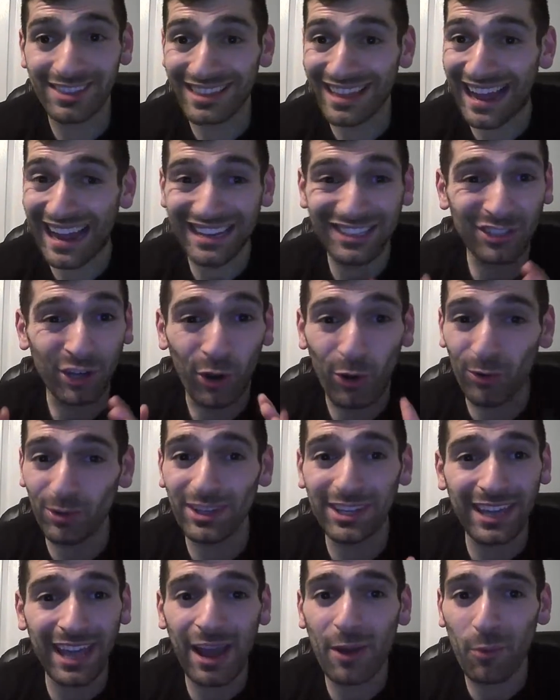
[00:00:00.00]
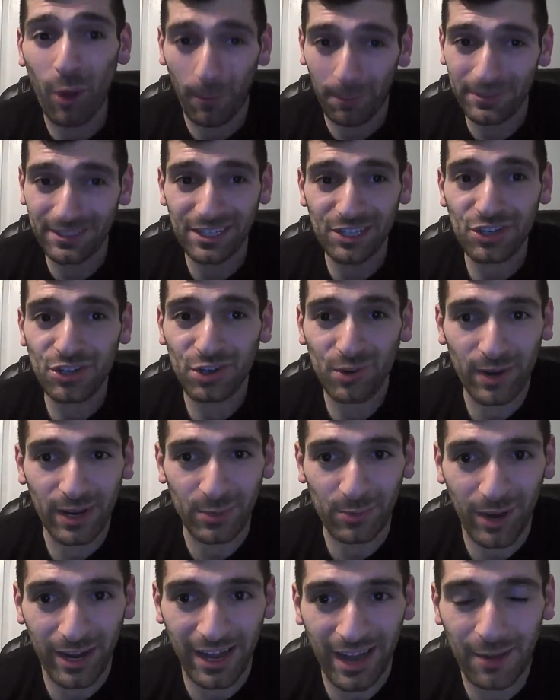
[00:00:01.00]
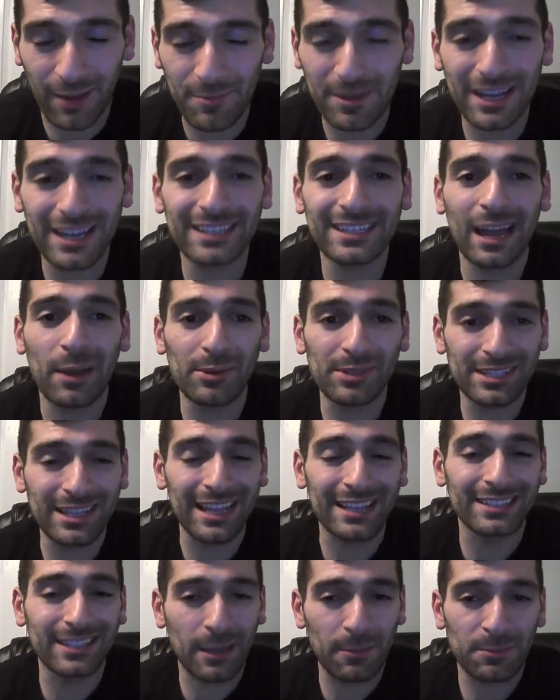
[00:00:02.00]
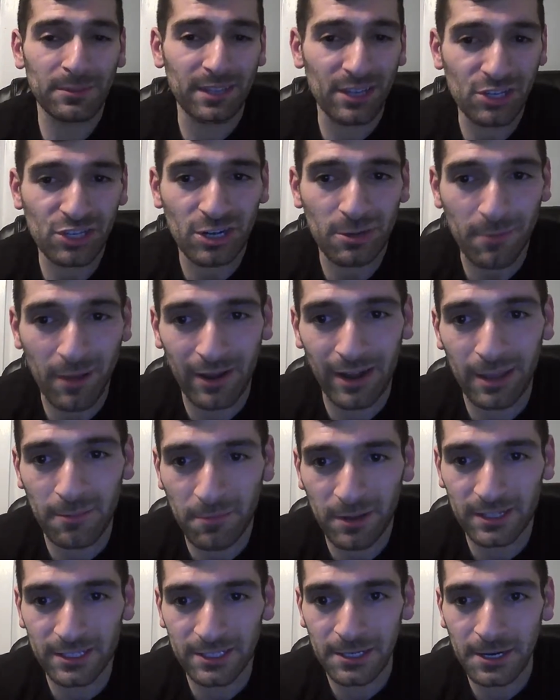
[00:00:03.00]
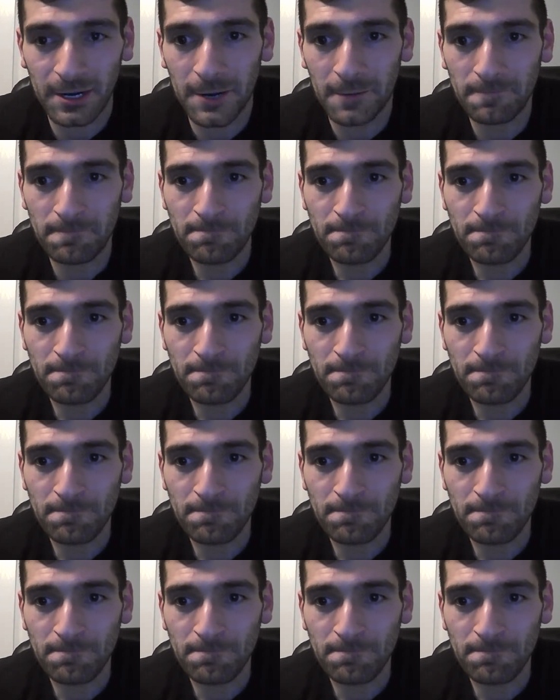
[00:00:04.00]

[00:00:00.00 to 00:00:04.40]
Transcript: I totally get what position you're in right now because I was in that same position about 8 months ago.